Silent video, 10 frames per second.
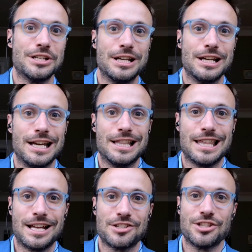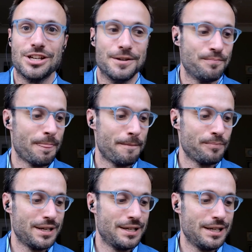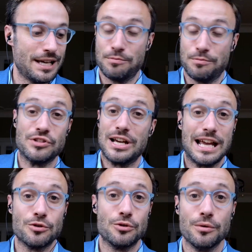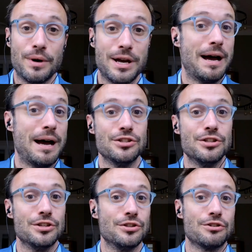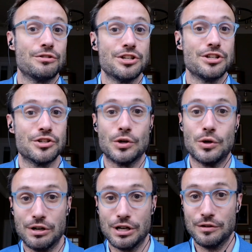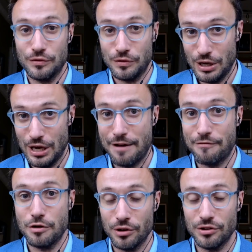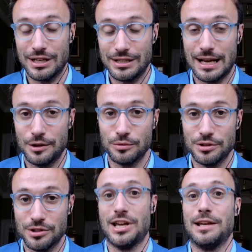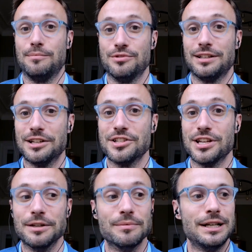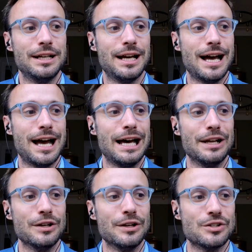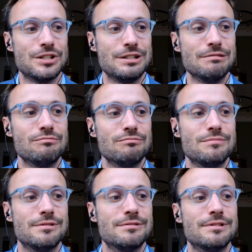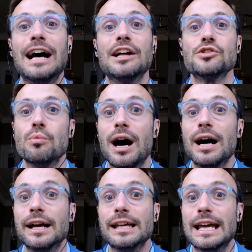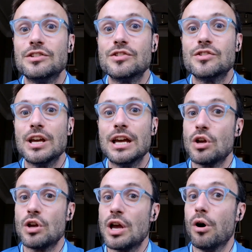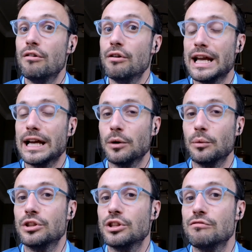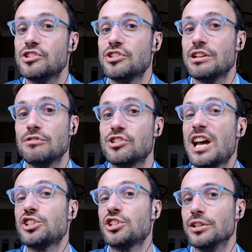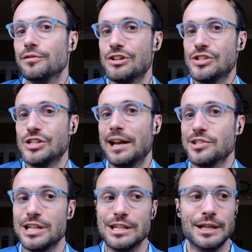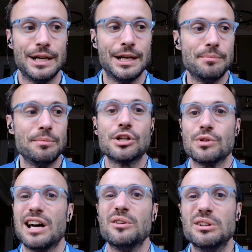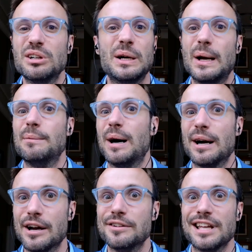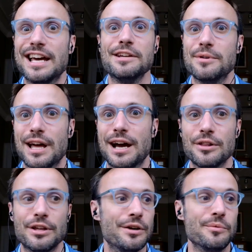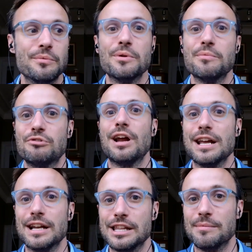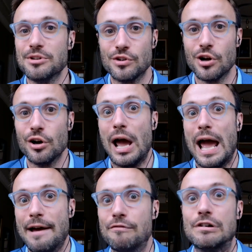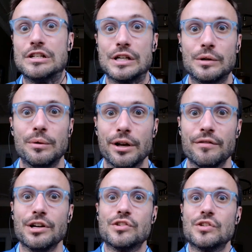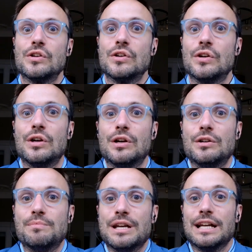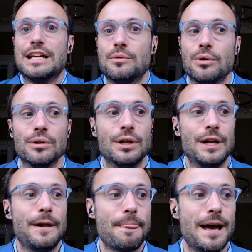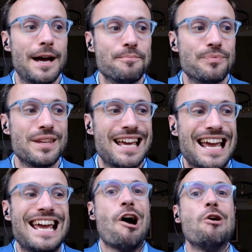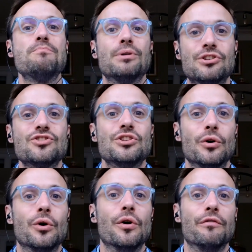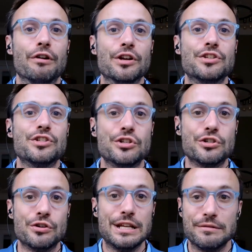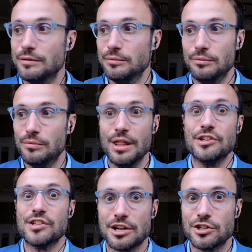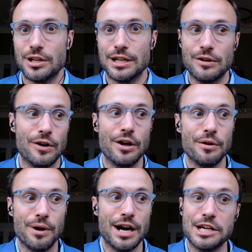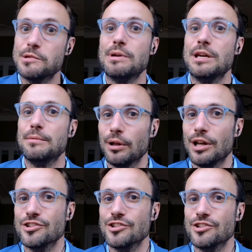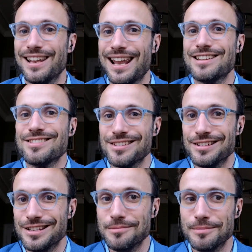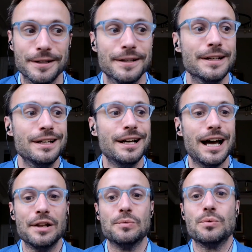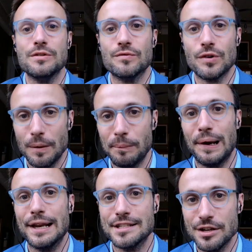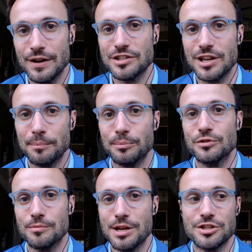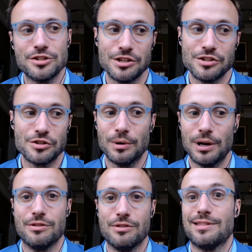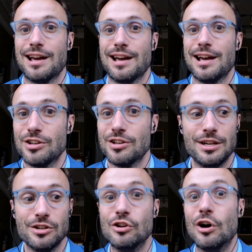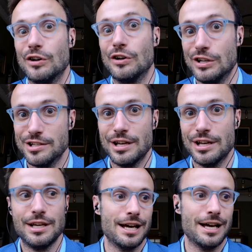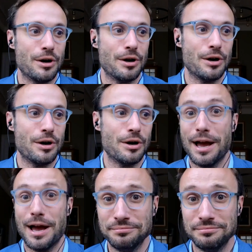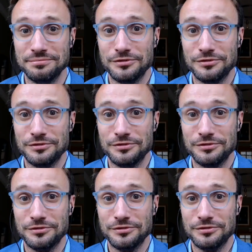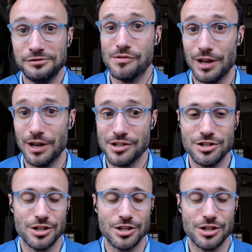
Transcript: that's the I suppose that gets all the way back to the Christian story of everyone's endowed with the same dignity, and that's why it's worrying with the recession of Christianity, because without Imago Dei, without we're created in the image of God, every single one of us being equal, that it opens the door for us to treat, whether sexually or otherwise, people as less than human. And we've got plenty of examples from history as to why that is not good, both for them, for us, for civilization,